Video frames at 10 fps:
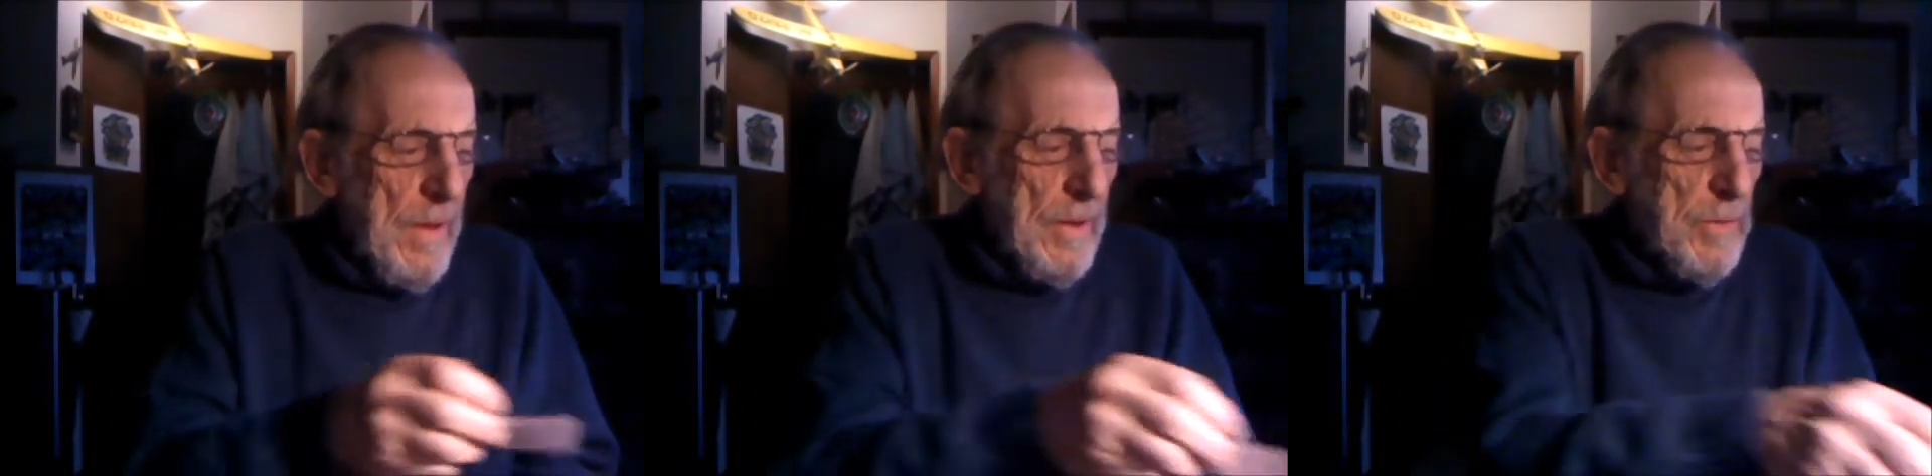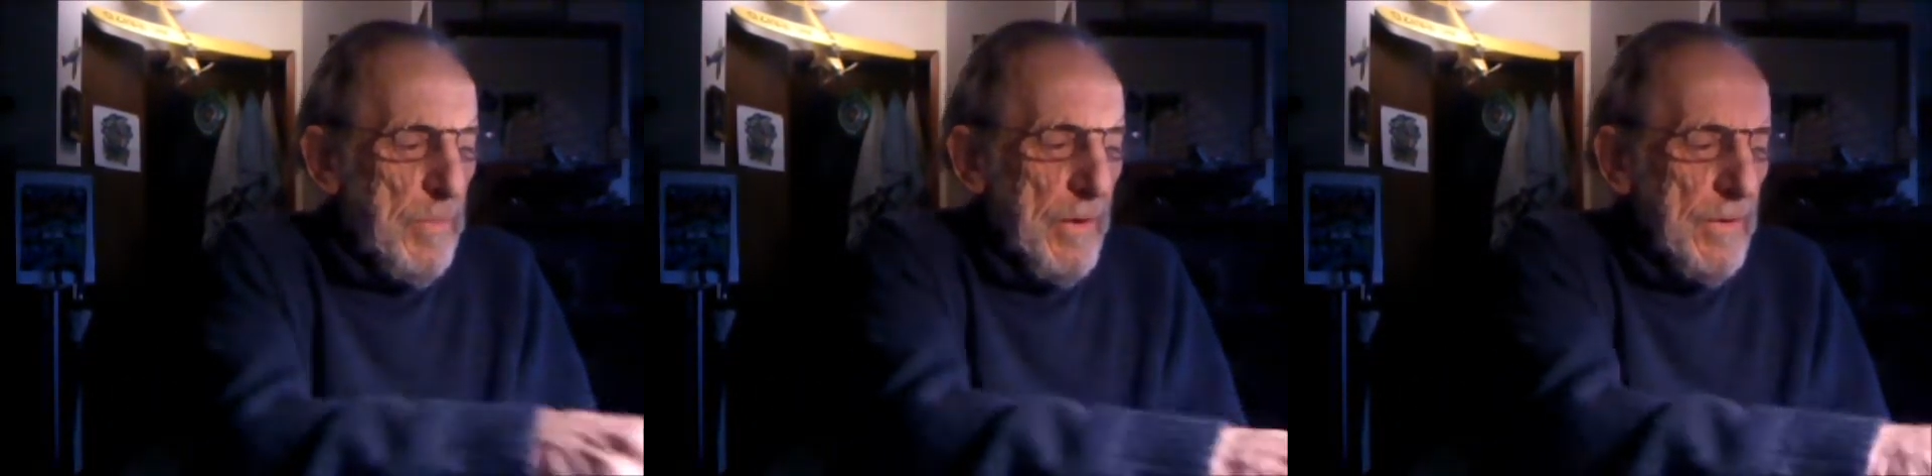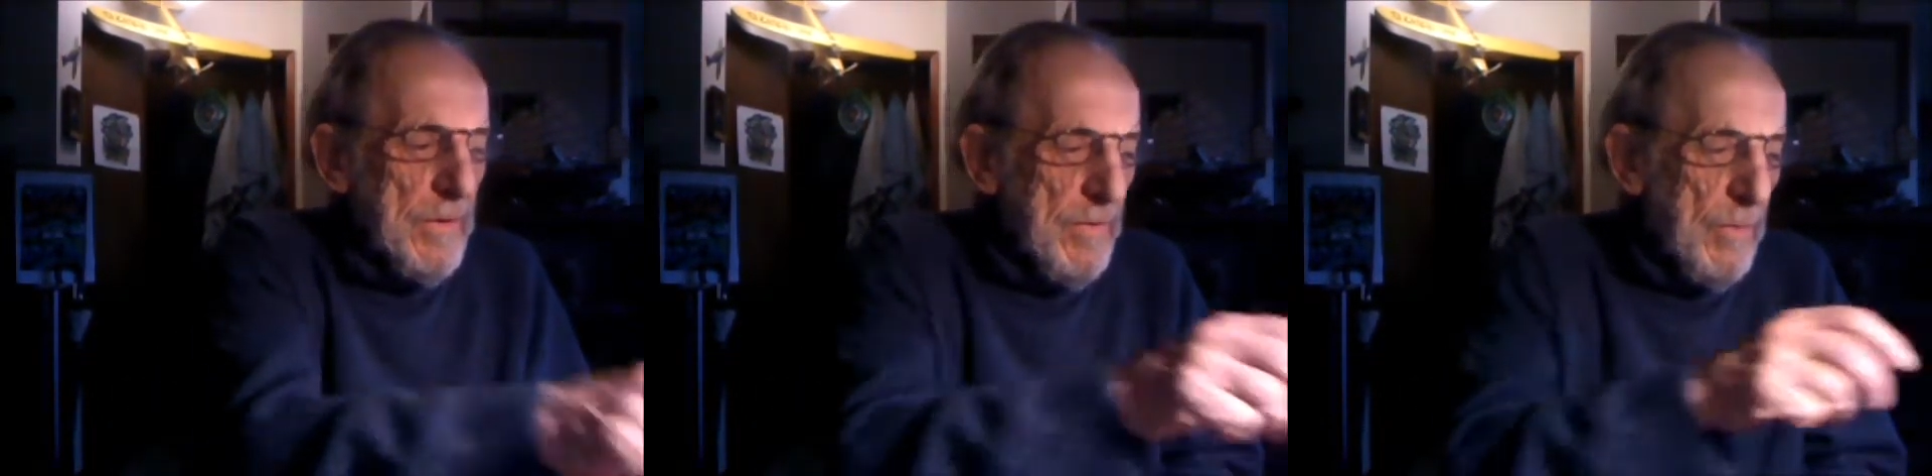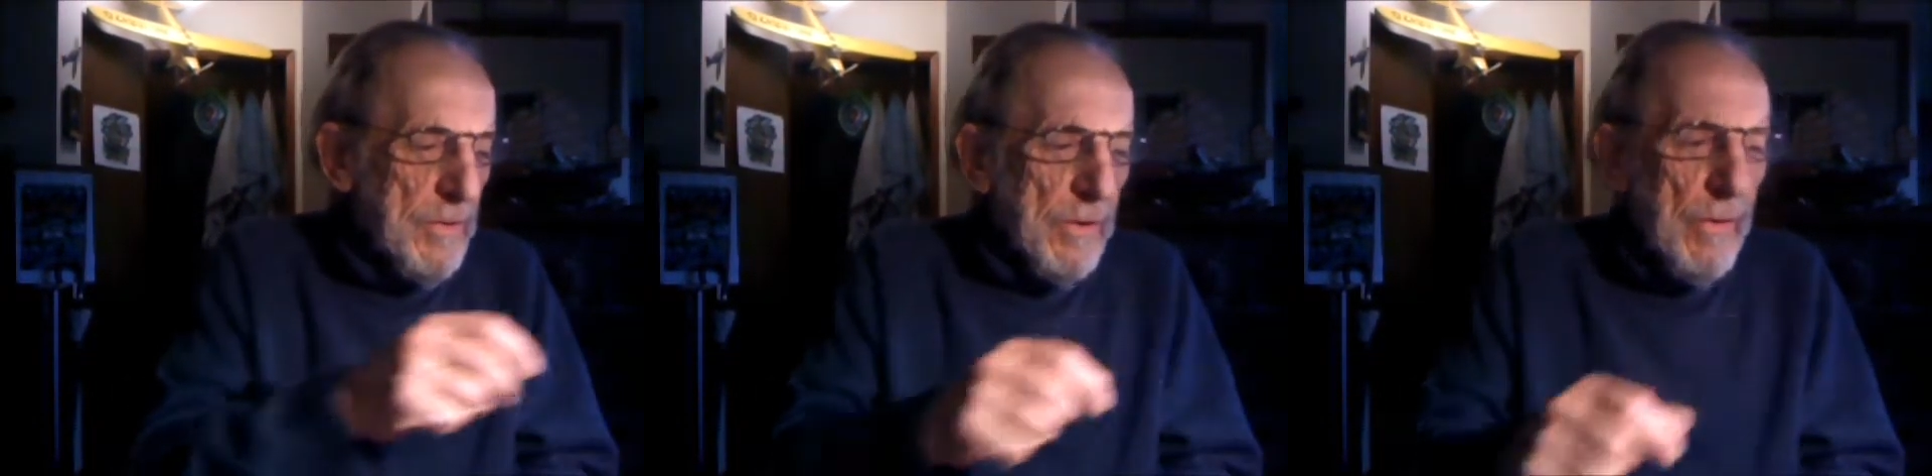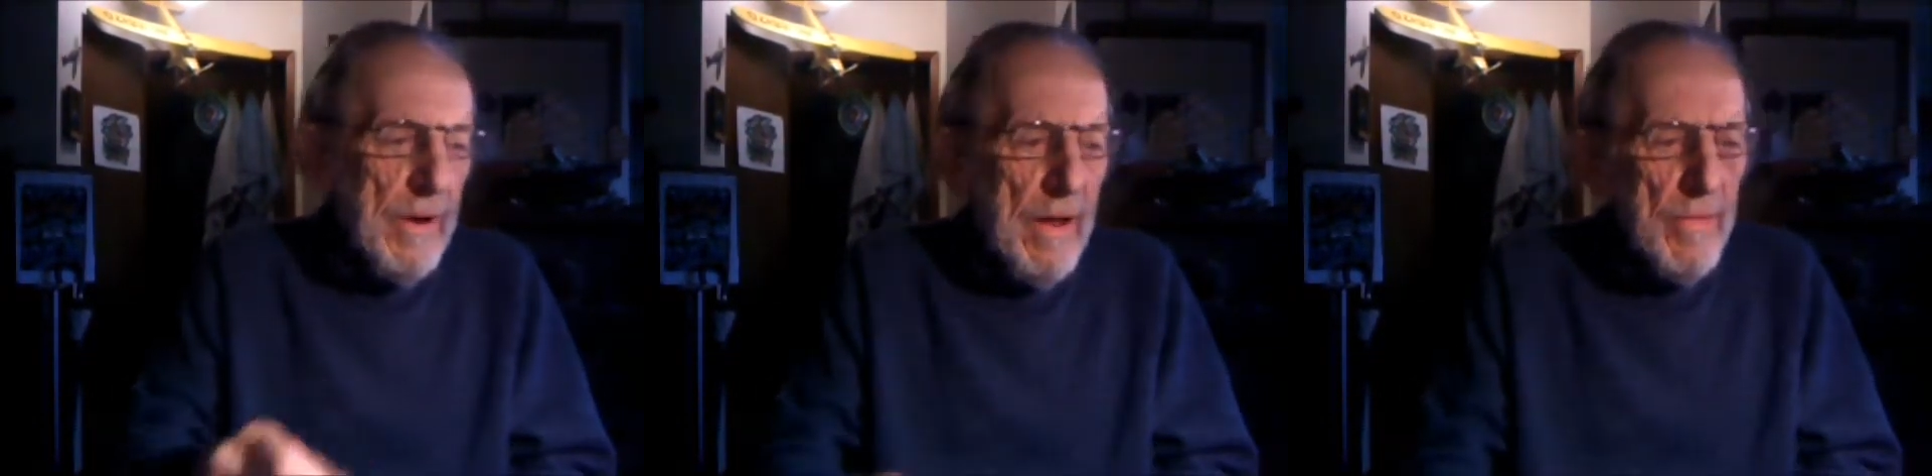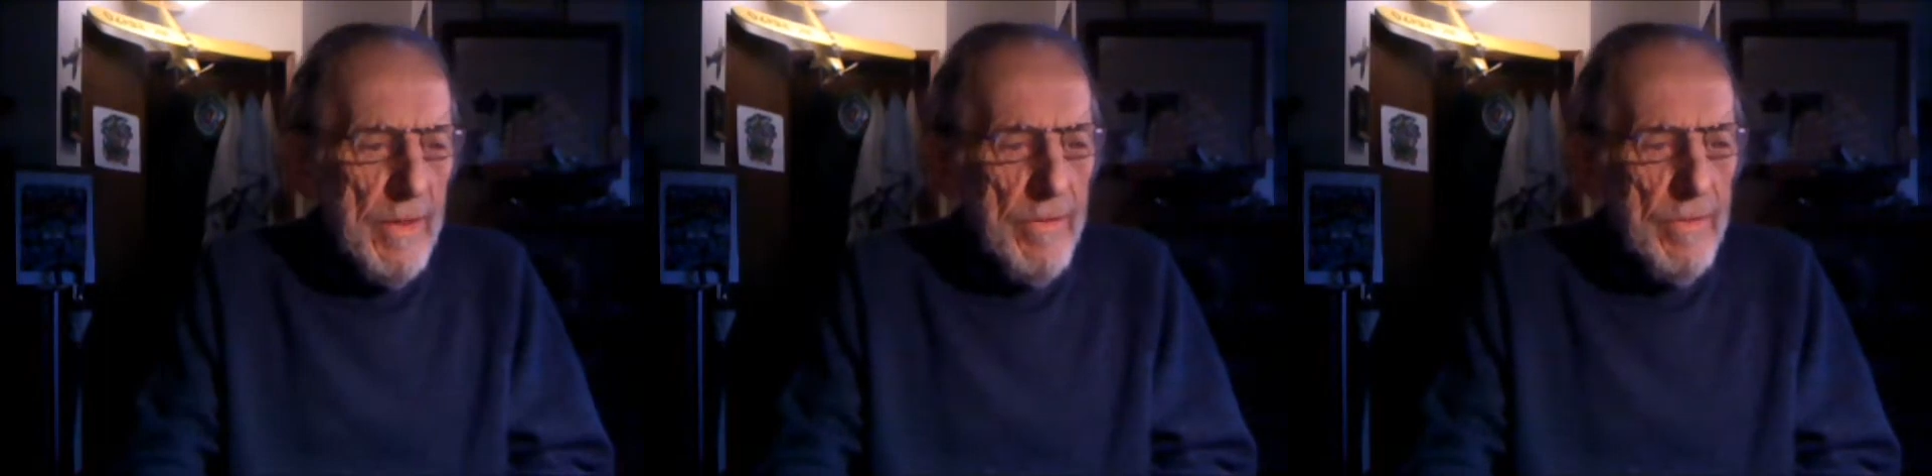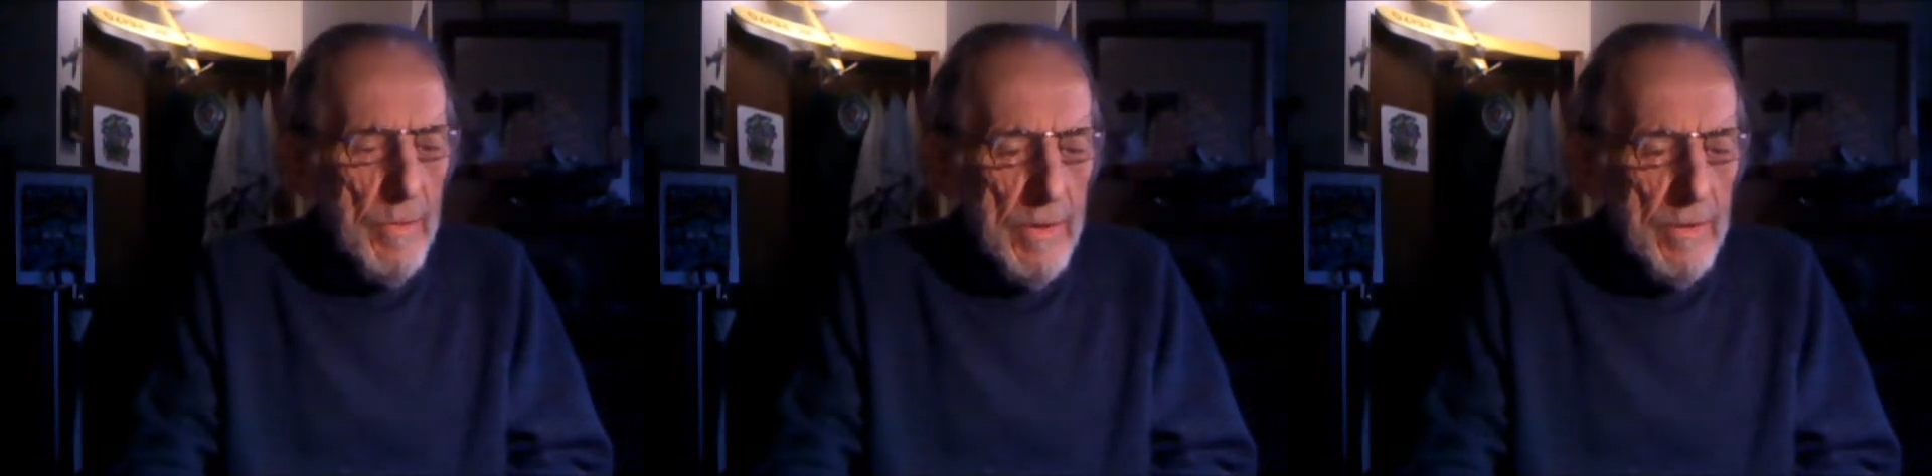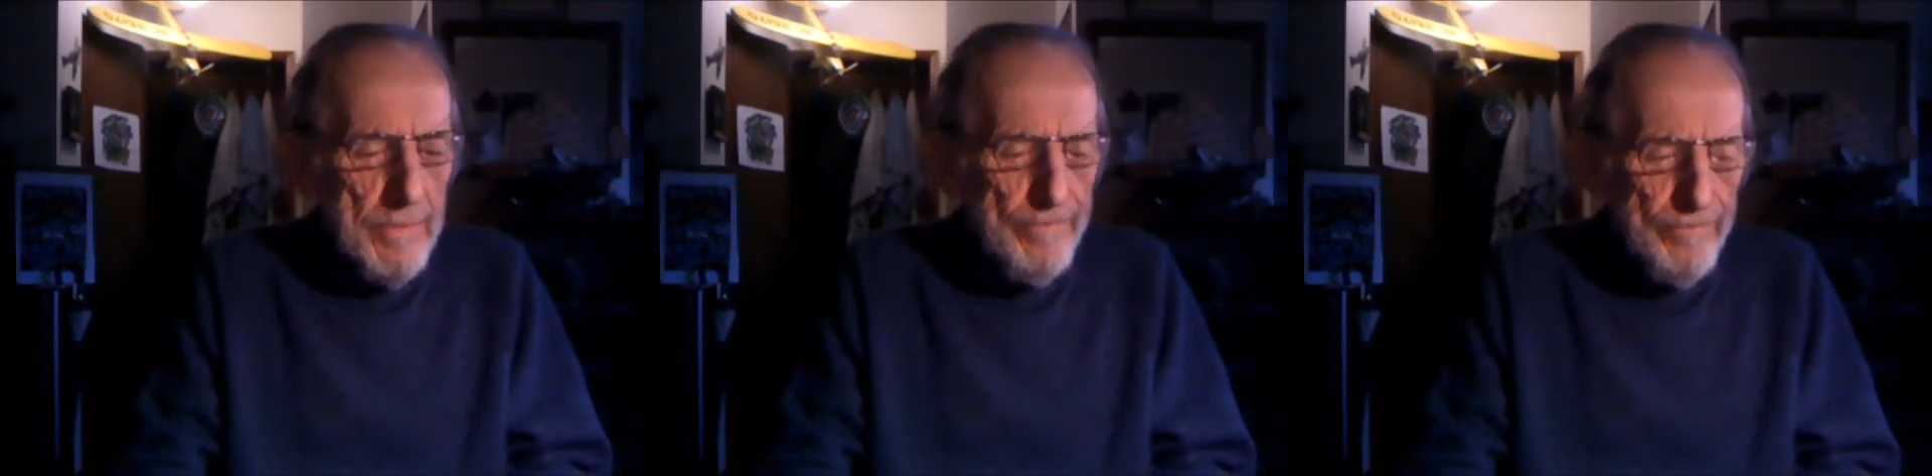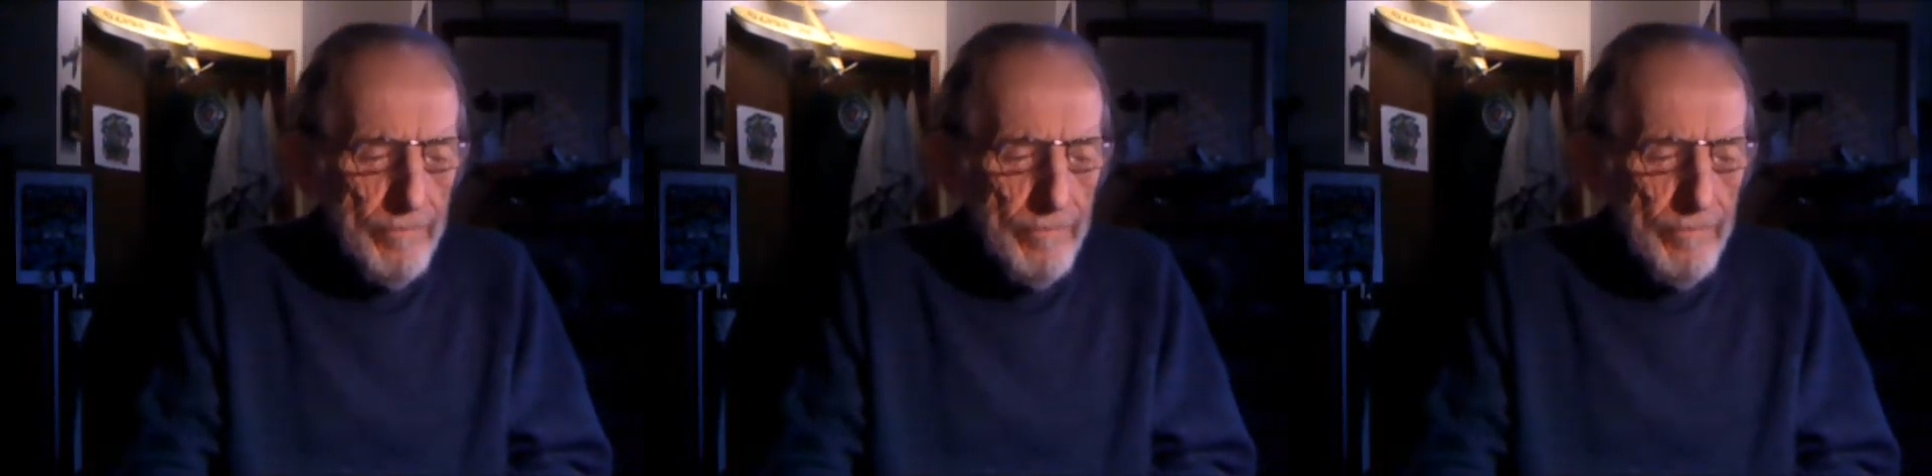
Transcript: experience of what's going out there in the world.